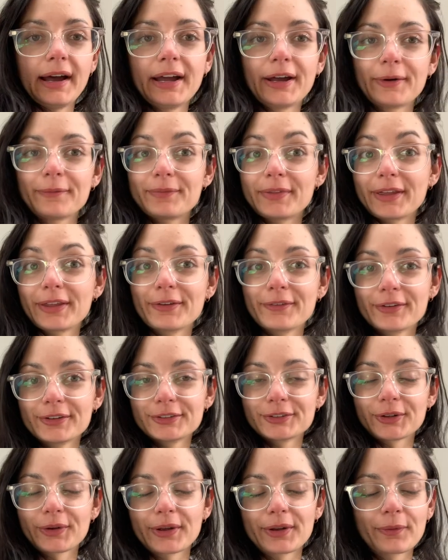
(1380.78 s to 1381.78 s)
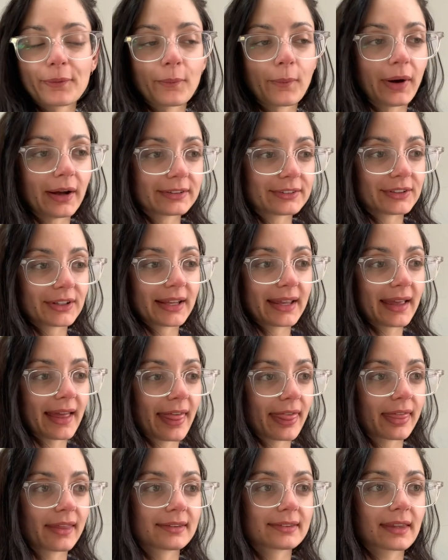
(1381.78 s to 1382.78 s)
I hope that you enjoyed
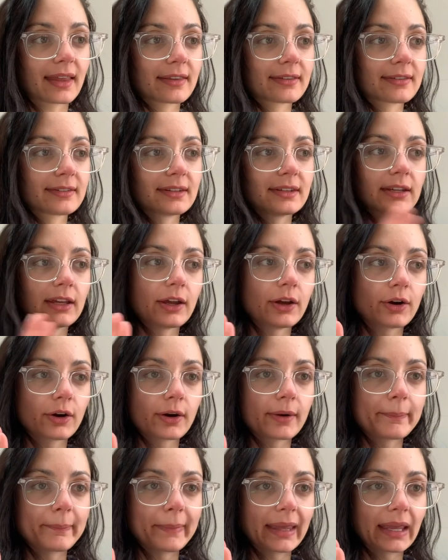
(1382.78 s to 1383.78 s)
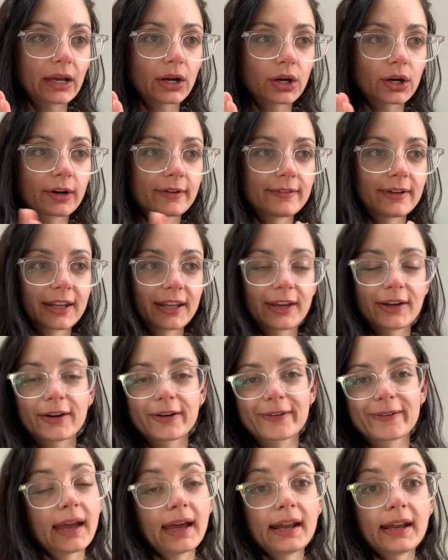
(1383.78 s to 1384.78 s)
watching this tier maker
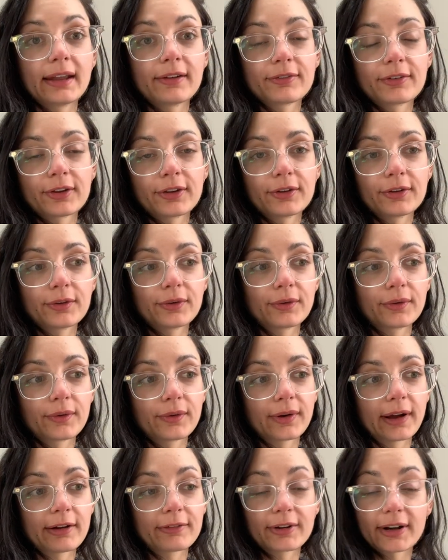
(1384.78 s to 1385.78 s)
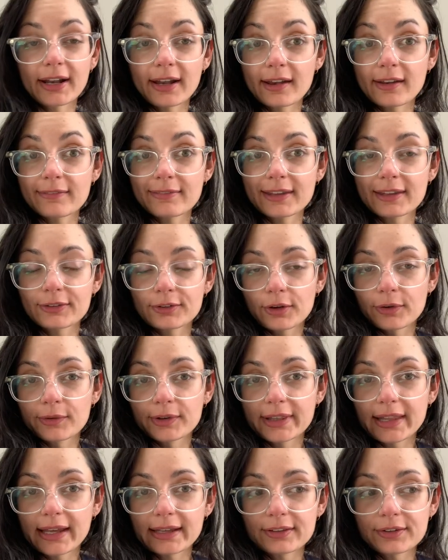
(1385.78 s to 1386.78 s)
video. And if you have read any of these or
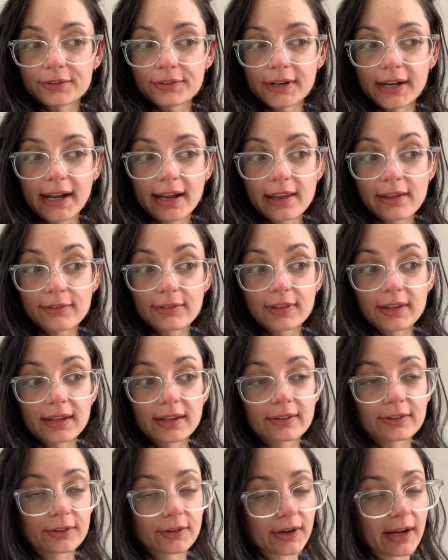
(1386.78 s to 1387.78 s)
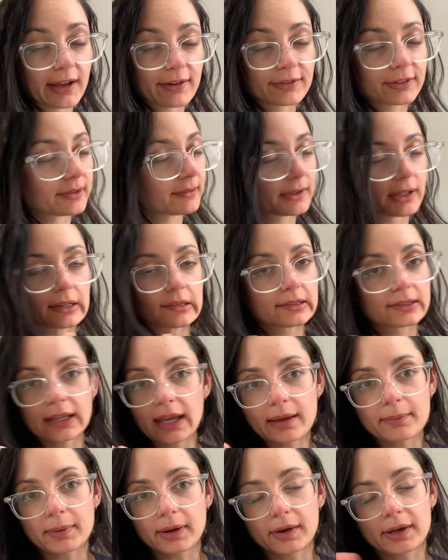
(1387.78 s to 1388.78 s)
would like to read any of these or have something to say
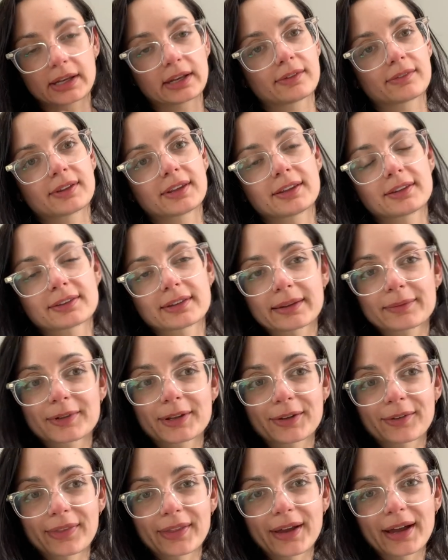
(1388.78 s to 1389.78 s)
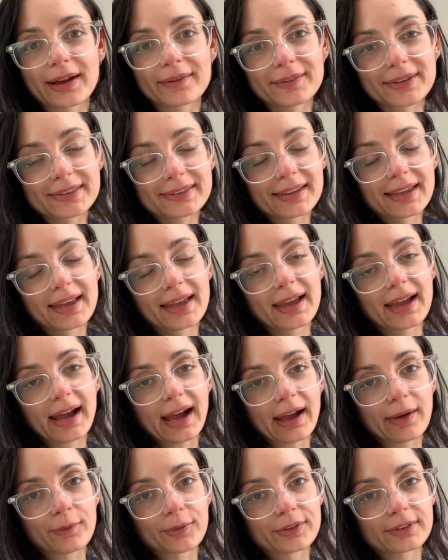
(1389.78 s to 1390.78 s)
about any of these, let me know in the comments.
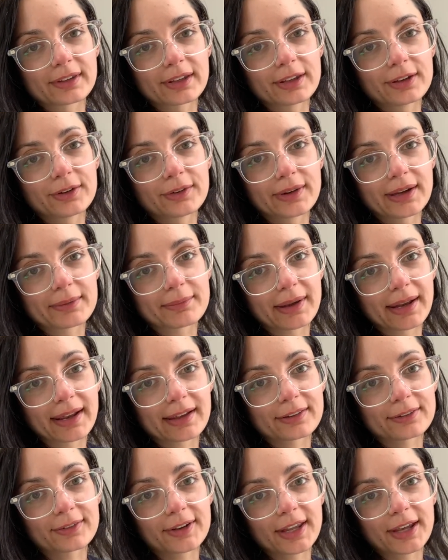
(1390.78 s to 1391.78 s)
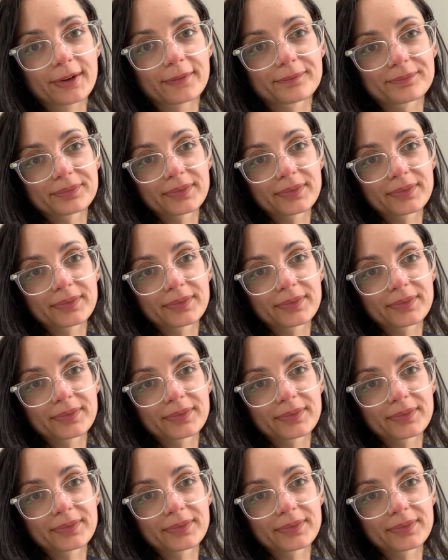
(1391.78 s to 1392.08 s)
I will see you in my next video.